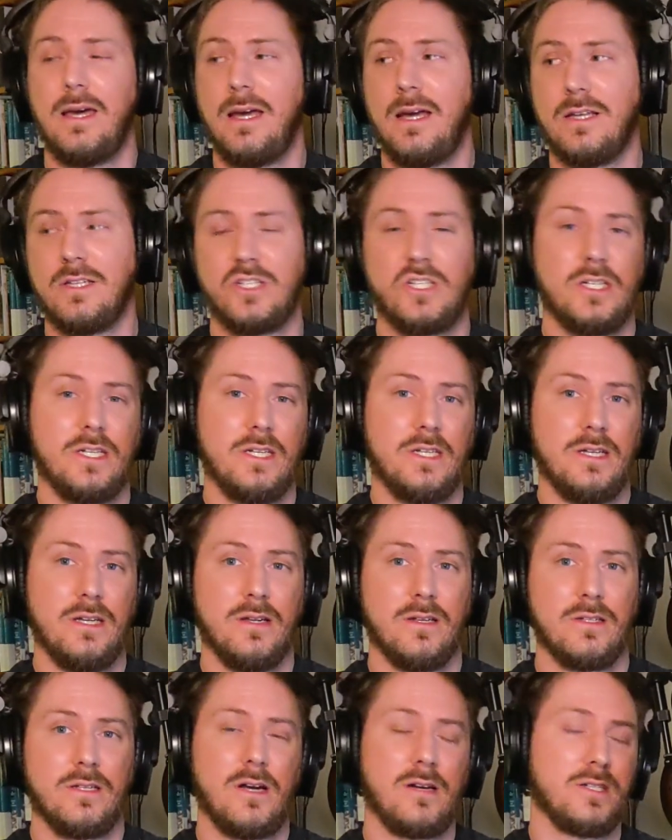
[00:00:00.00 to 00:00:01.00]
And she
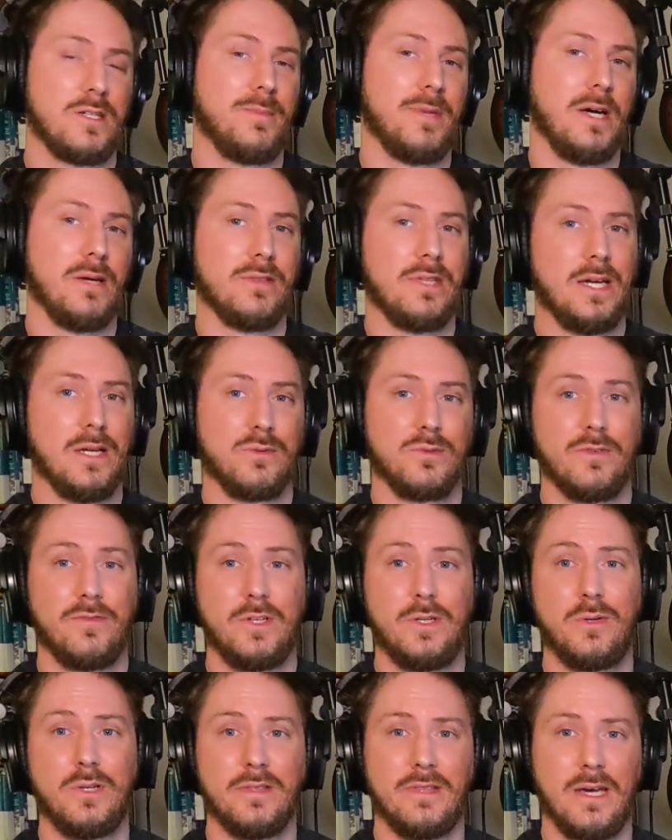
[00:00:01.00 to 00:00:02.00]
talked about that and
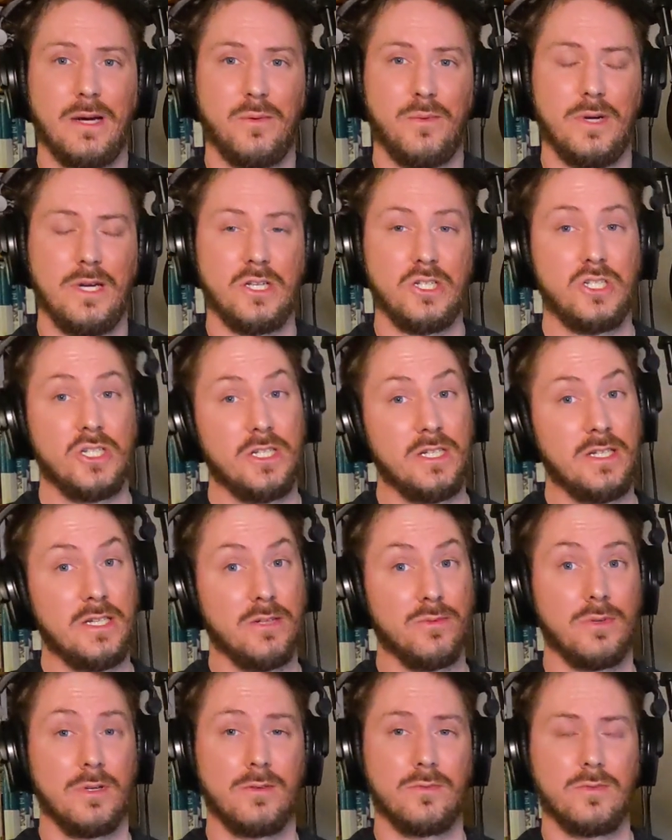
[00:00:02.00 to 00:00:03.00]
reviewed it that way.
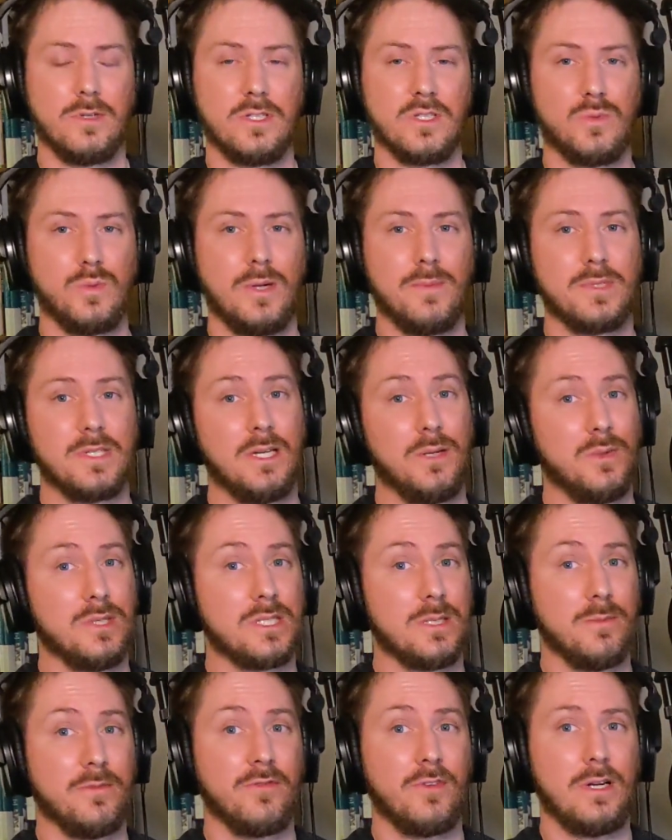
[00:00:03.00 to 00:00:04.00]
She runs a website
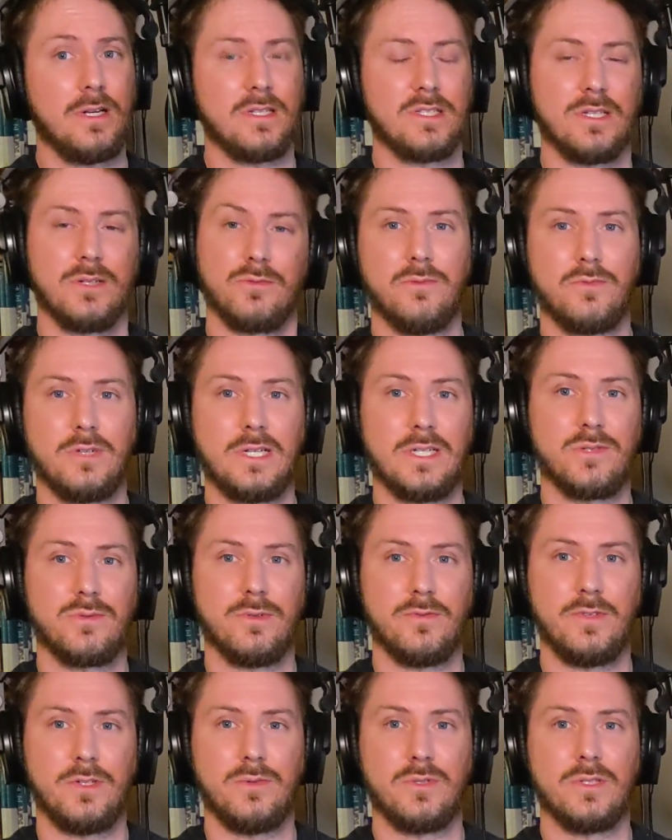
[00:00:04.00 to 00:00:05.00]
with some friends and writes
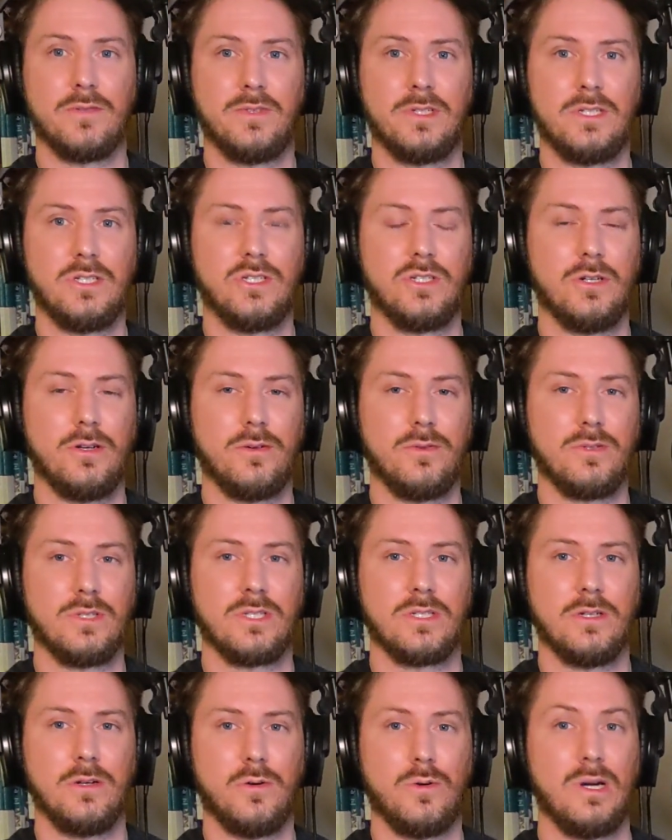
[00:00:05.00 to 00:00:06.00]
reviews of these
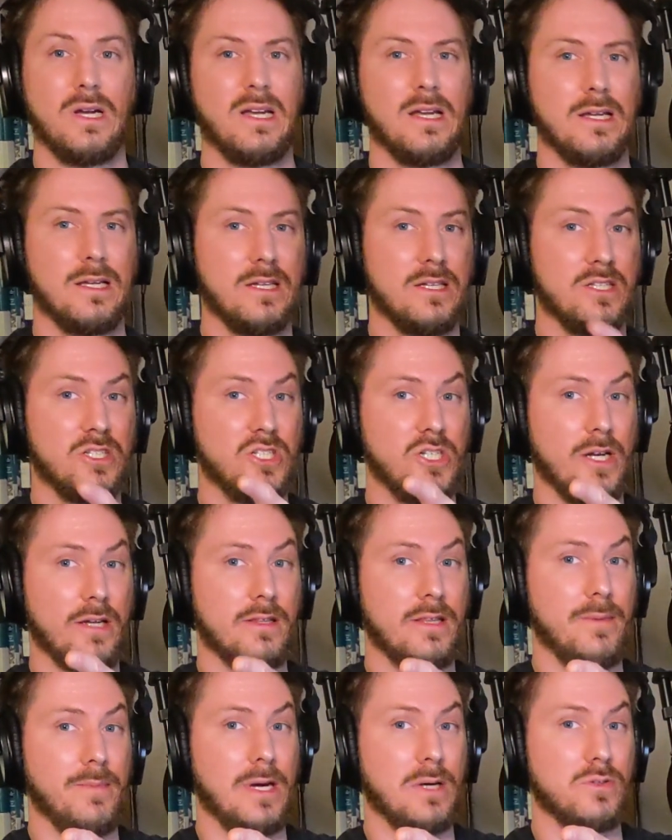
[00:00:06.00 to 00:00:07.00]
shows, so
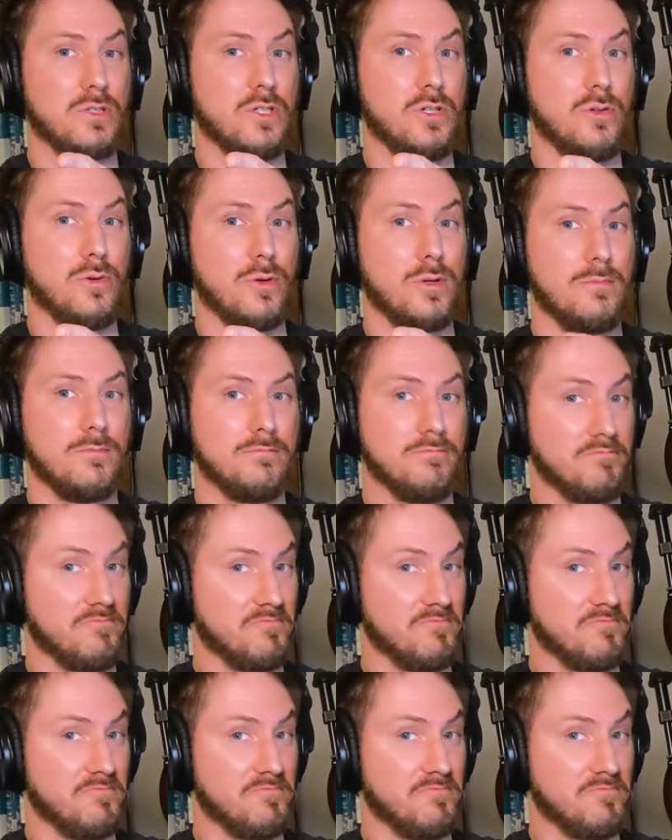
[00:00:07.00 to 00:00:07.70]
check them out too.